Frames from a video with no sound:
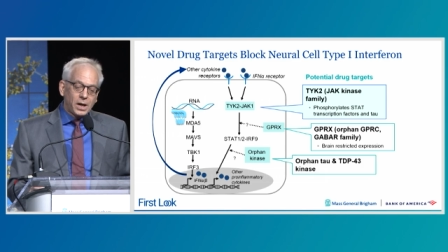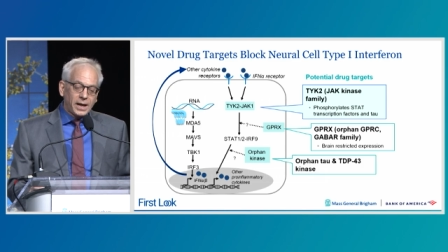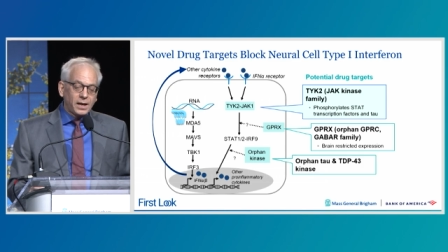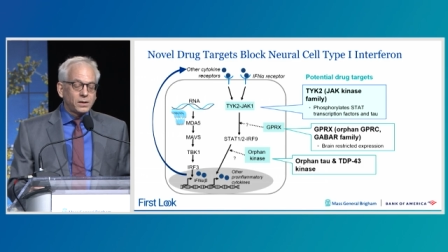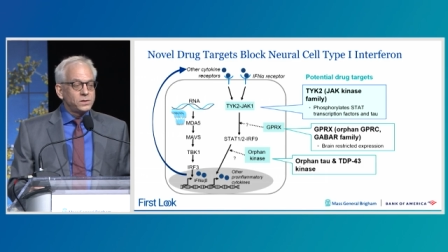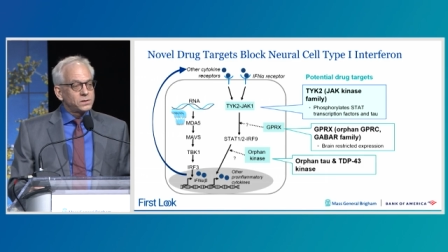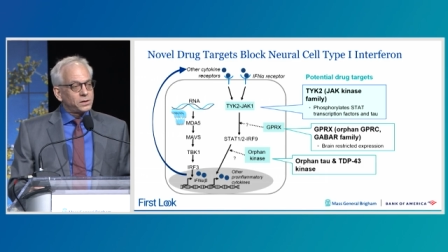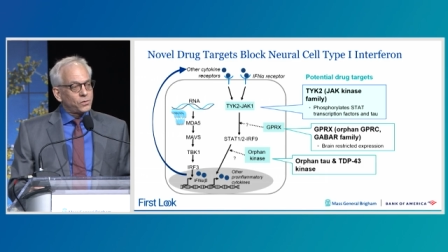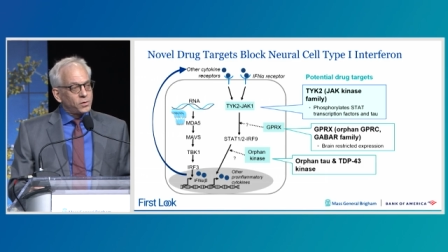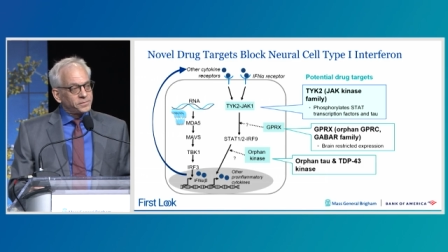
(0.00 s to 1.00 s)
and
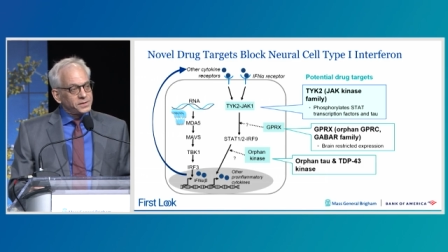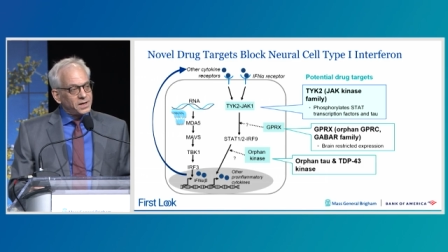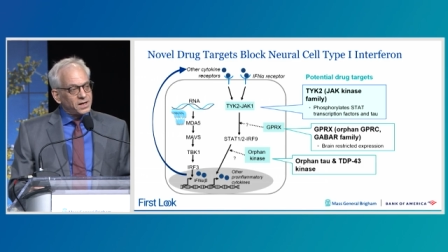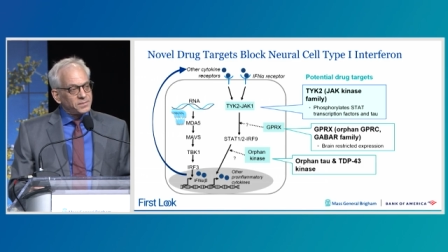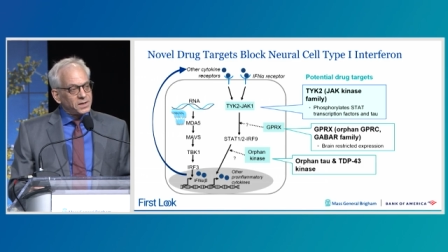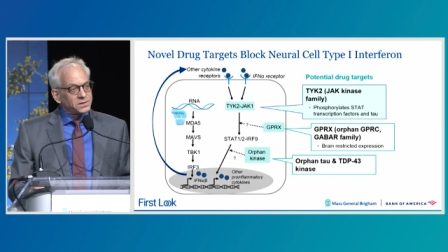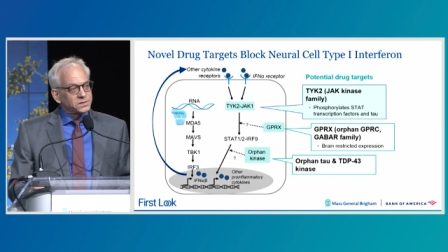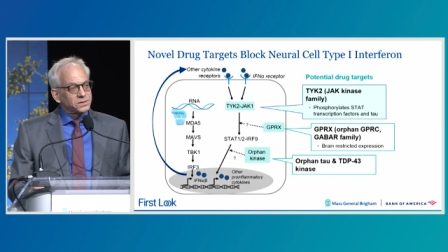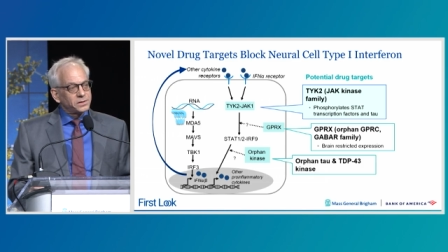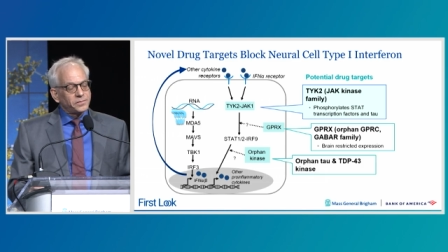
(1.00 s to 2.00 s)
an orphan
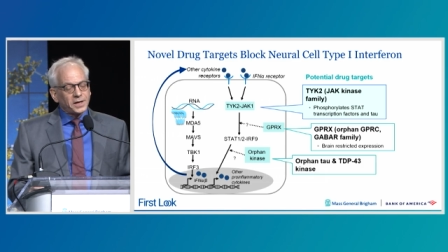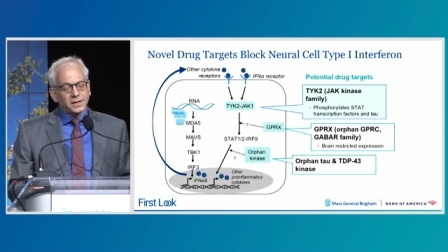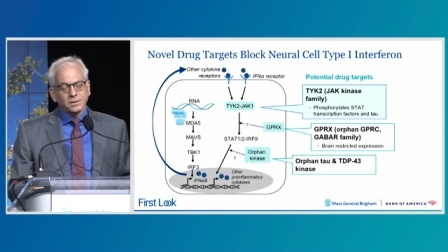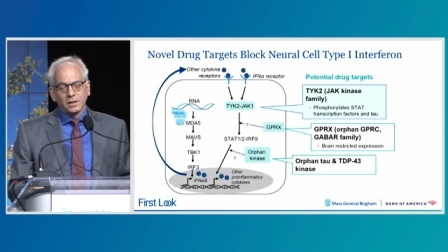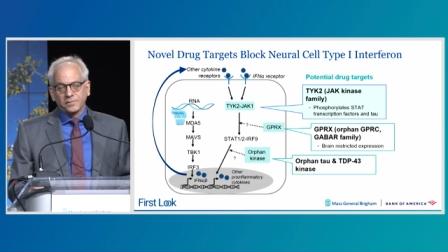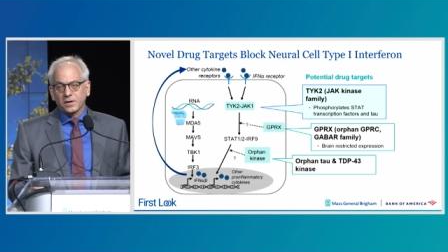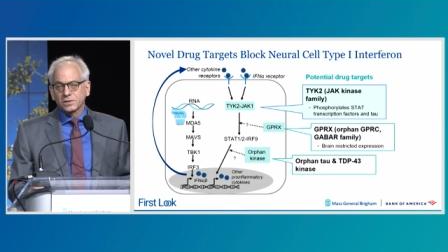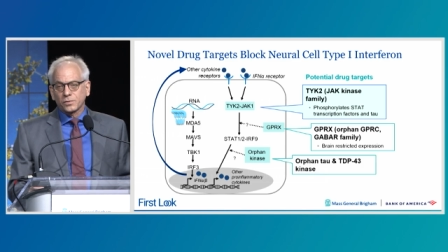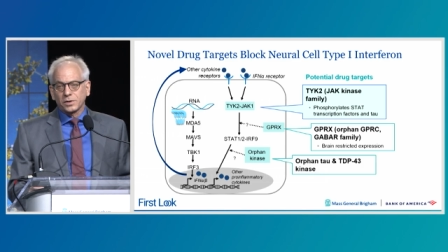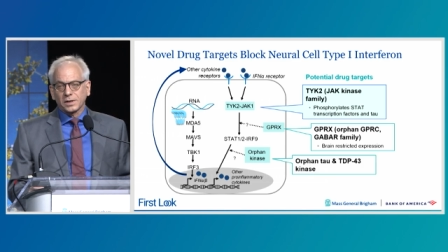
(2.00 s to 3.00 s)
kinase that
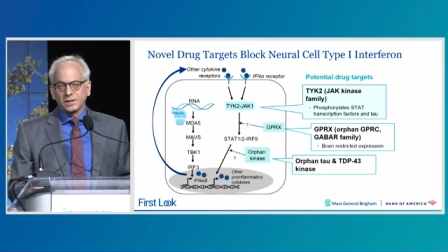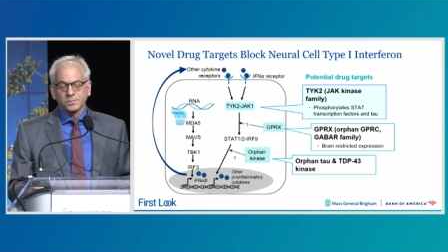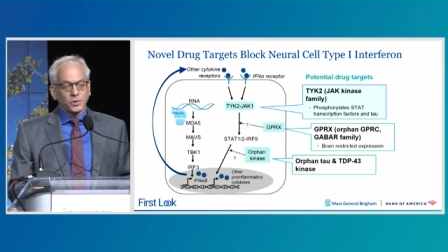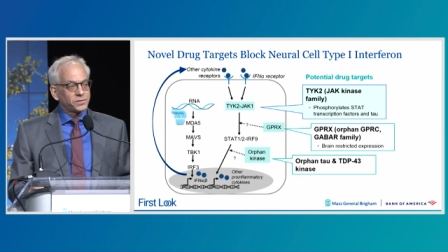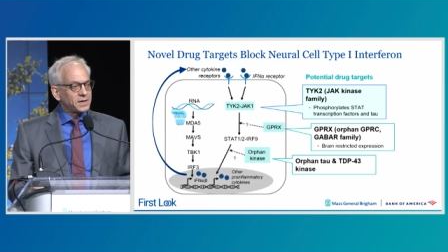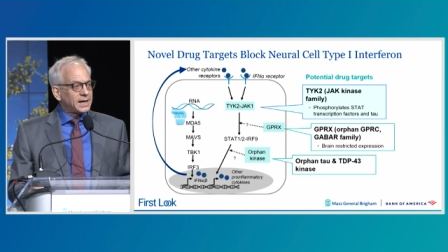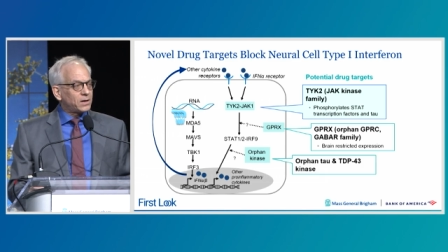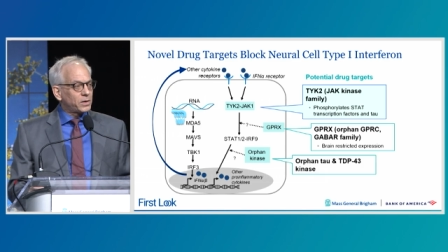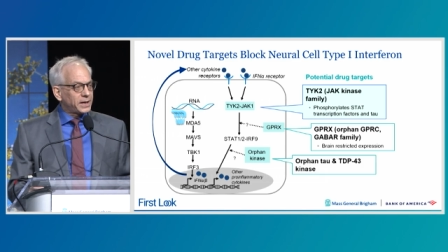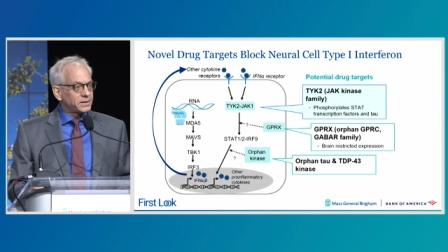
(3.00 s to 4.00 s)
phosphorylates both
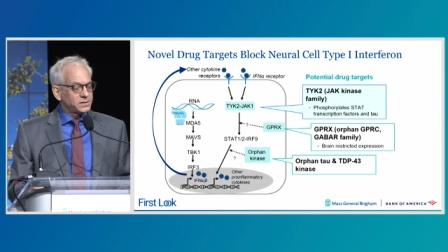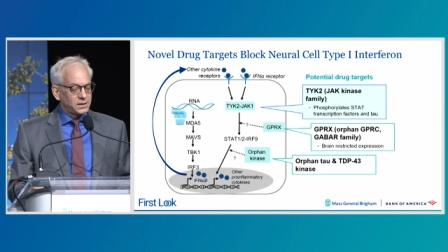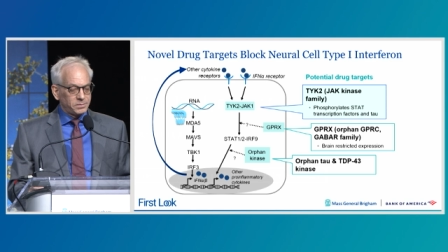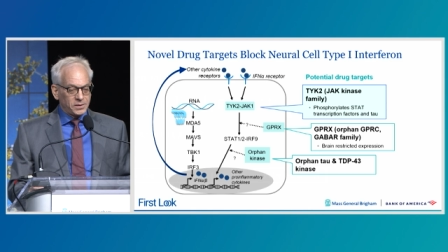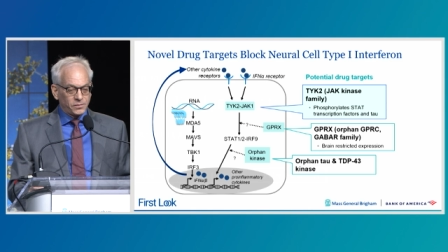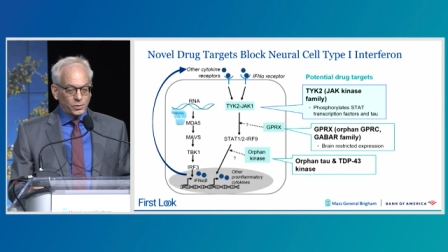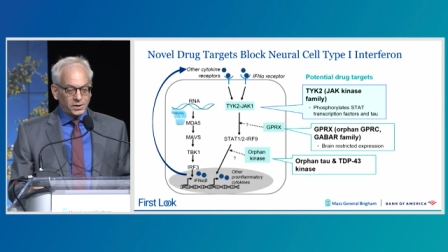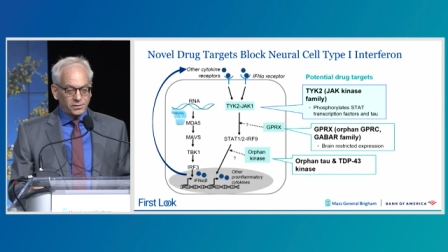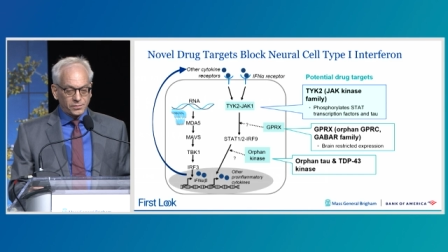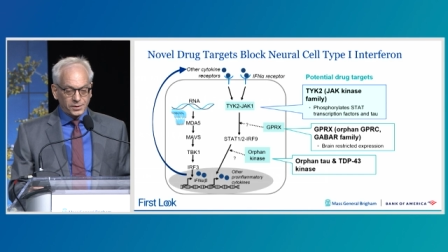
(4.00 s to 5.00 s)
tau and
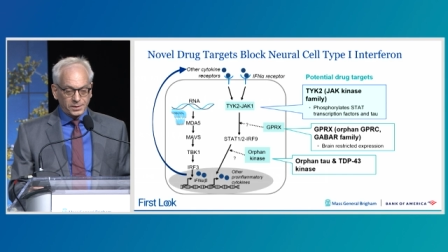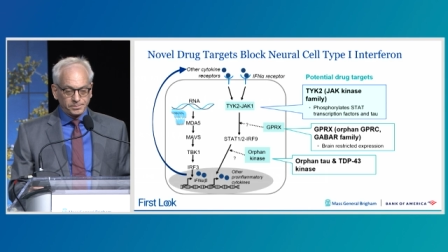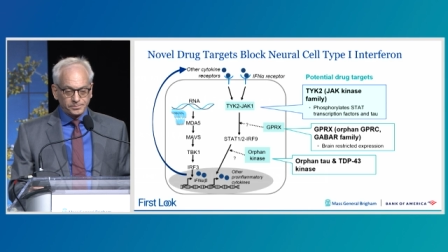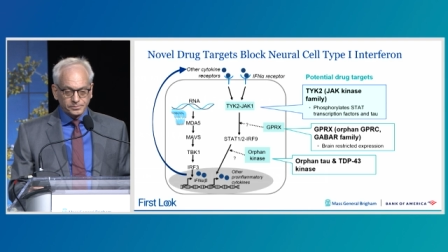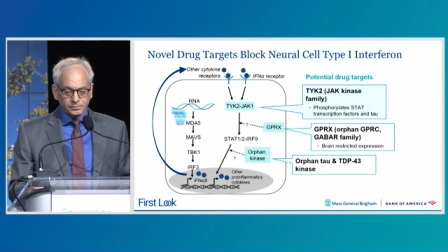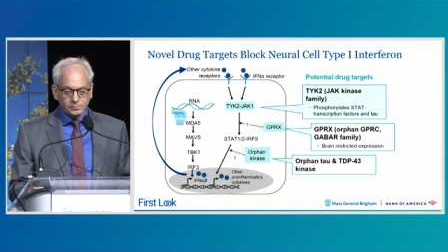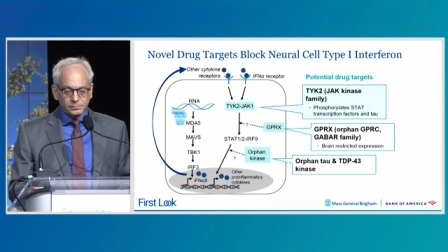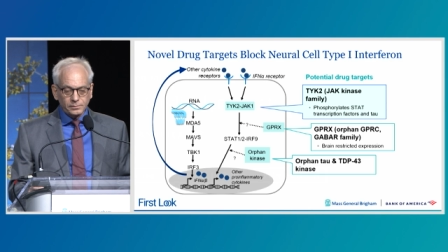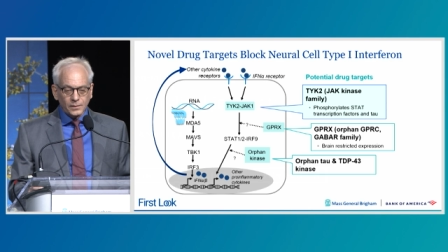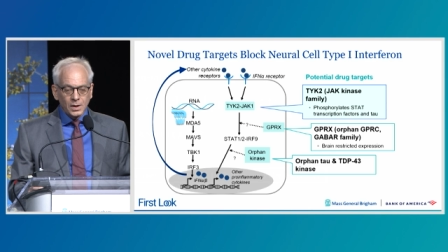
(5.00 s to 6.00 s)
TDP43.
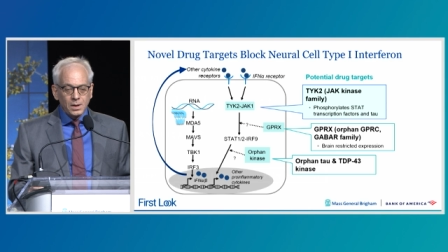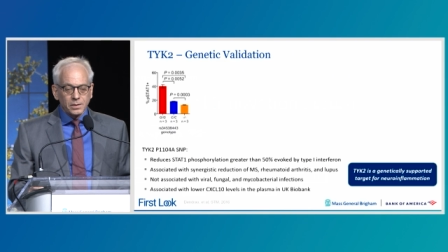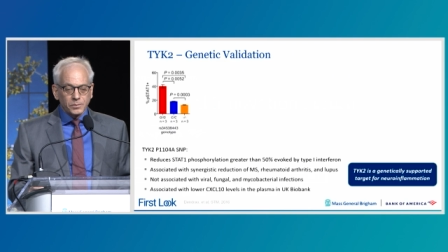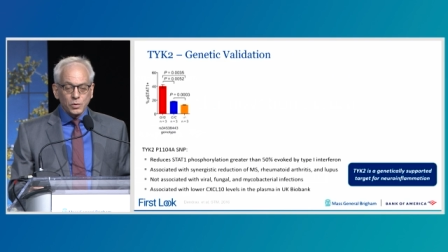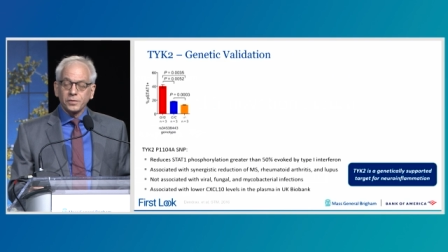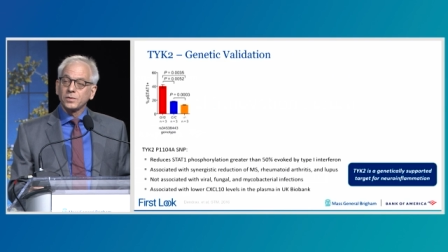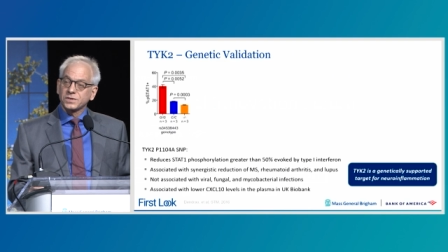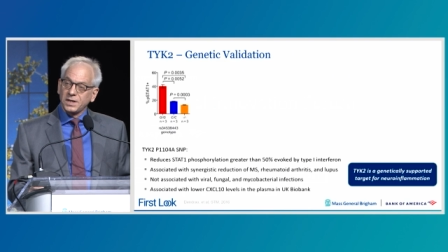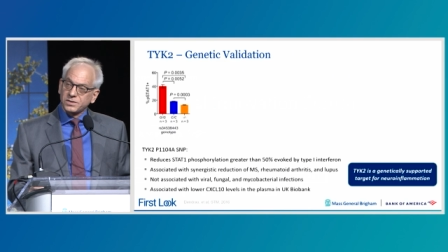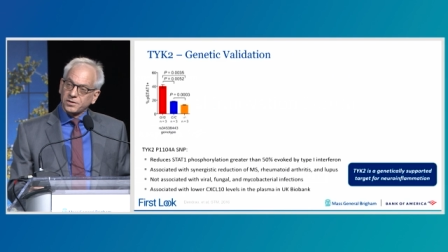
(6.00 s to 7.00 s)
Both those
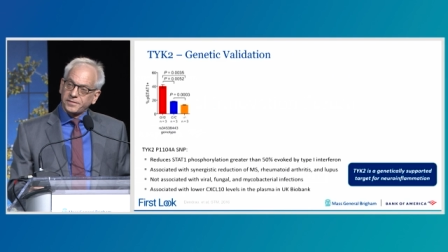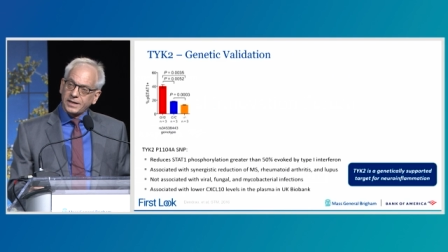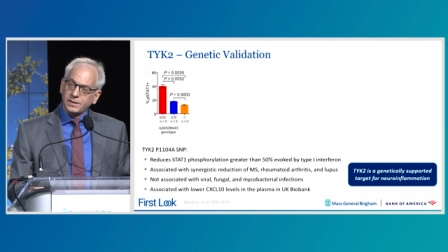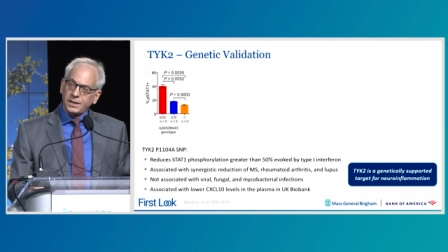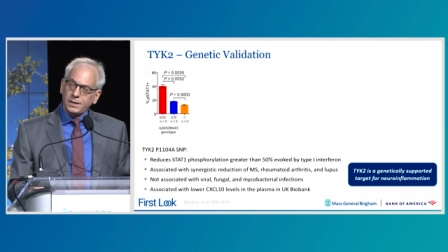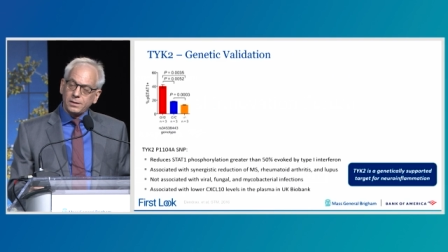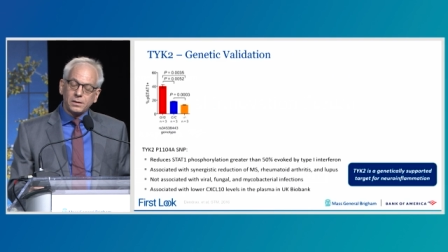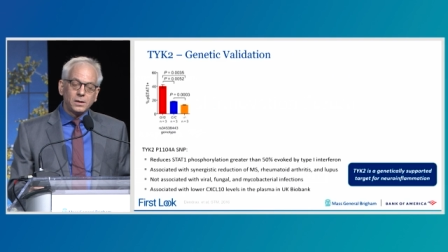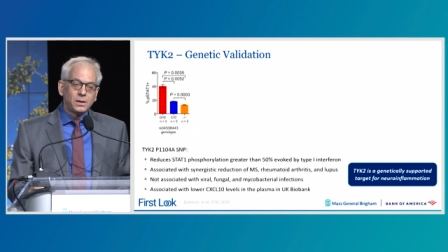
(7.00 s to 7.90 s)
hits are validated.